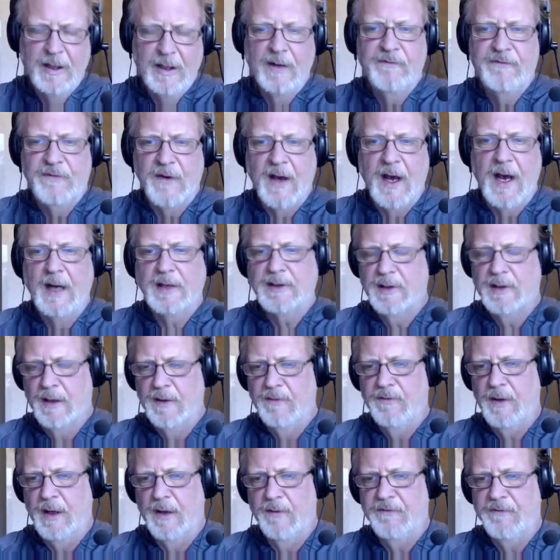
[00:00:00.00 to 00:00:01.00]

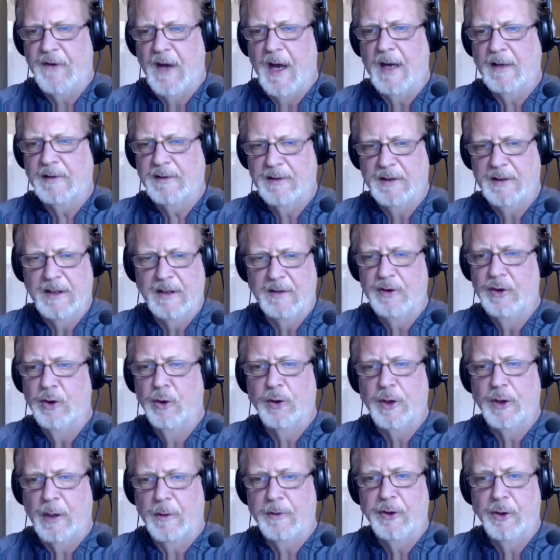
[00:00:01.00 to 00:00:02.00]
In fact,
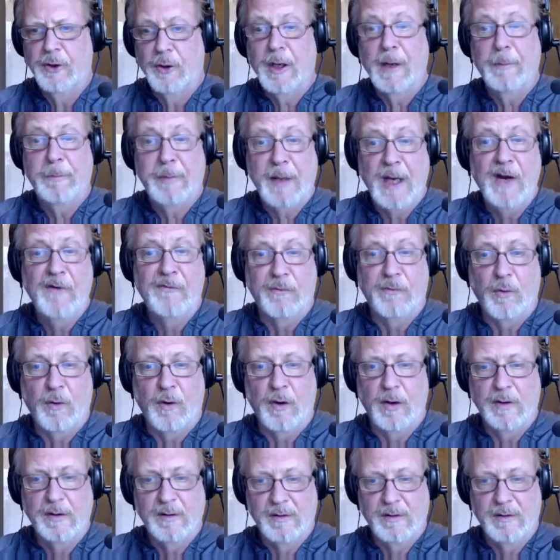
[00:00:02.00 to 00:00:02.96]
you're gonna pay for it.